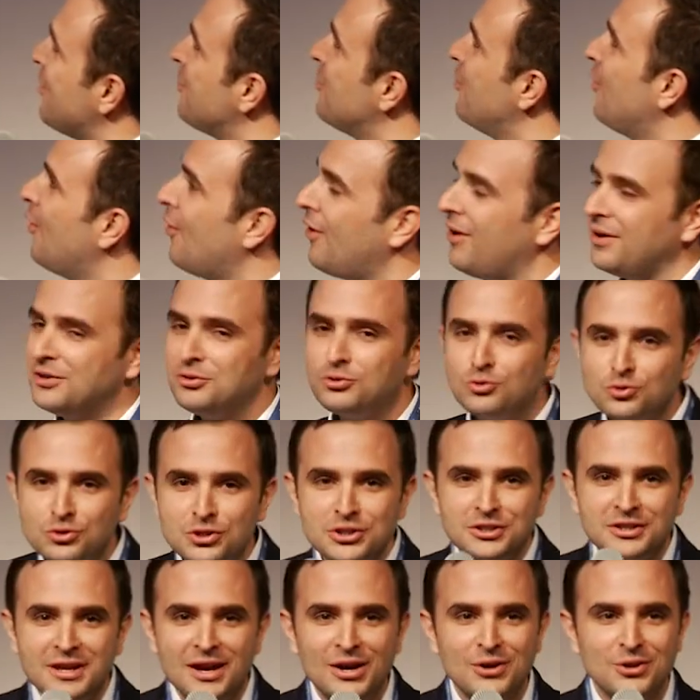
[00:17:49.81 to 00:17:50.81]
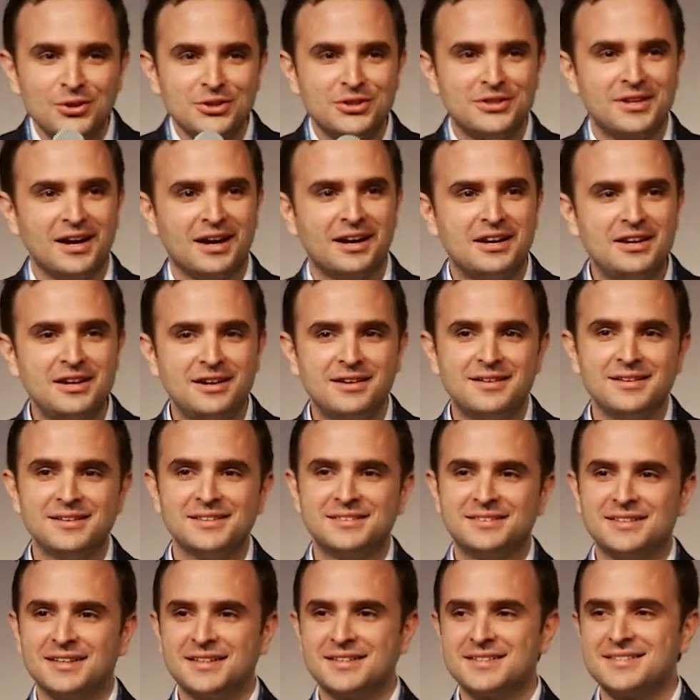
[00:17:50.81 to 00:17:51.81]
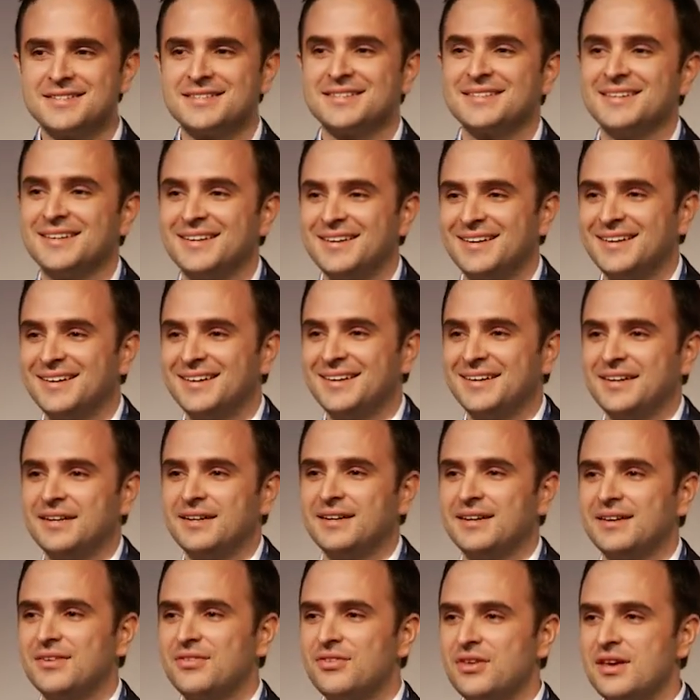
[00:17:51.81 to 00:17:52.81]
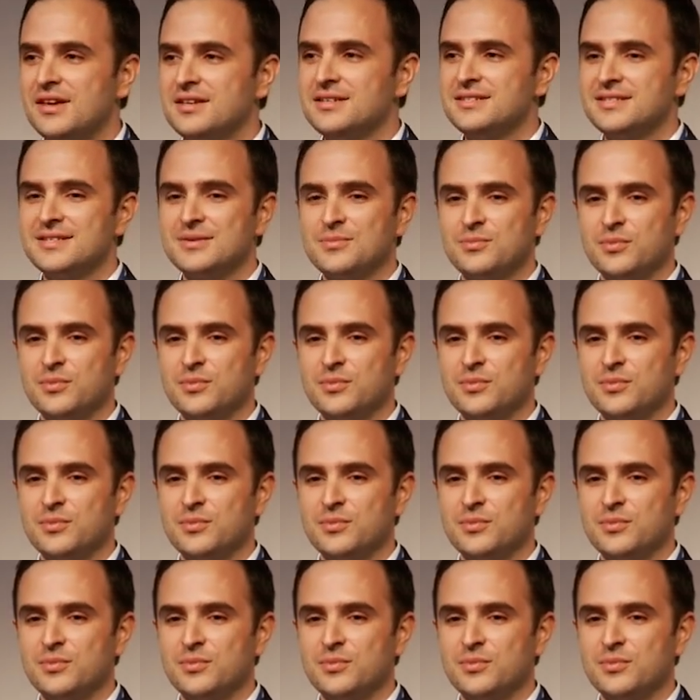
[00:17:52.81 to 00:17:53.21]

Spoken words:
more into detail on technical tax things.